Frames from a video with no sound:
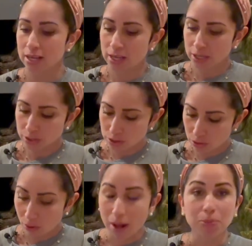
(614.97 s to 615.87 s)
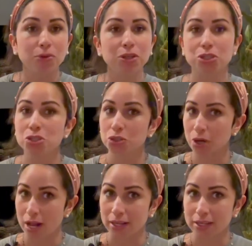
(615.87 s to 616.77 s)
So I'm going to
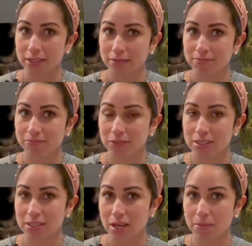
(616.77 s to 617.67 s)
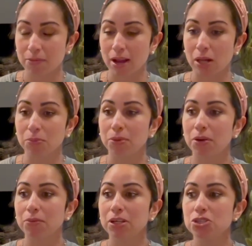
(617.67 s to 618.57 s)
try it this time around, but
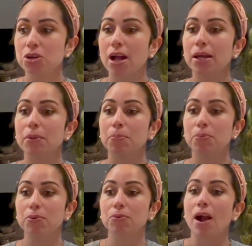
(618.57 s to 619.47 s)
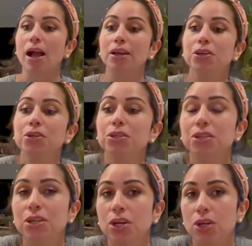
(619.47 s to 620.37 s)
I want to try it prior